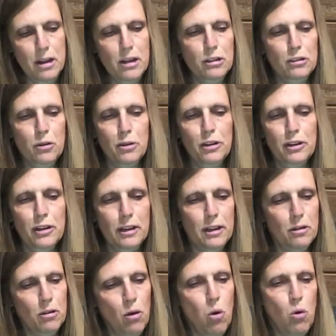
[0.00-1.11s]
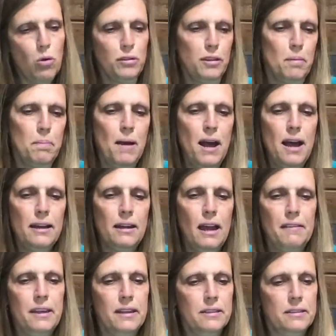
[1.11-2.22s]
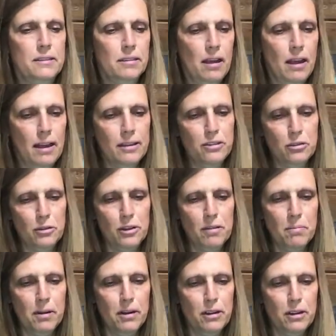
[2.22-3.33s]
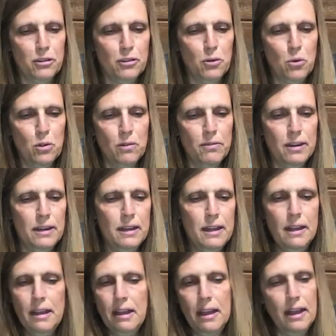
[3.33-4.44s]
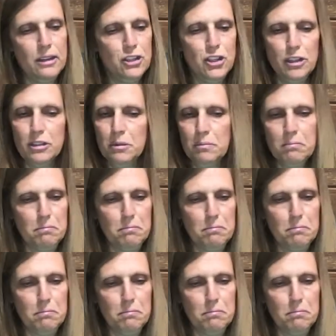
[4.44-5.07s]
So you're gonna hold the pot on the inside so you have better control of it, and just